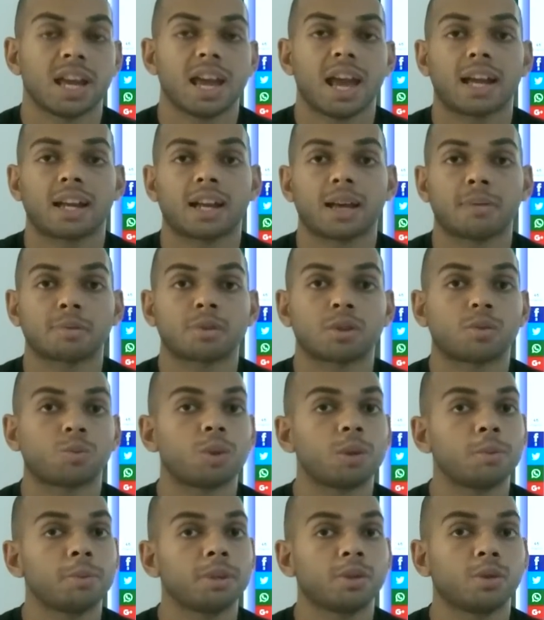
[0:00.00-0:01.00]
And Amazon
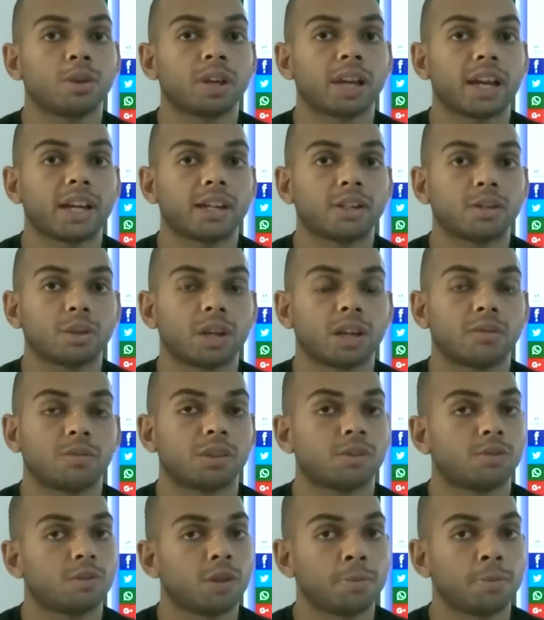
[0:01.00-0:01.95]
will be going head to head with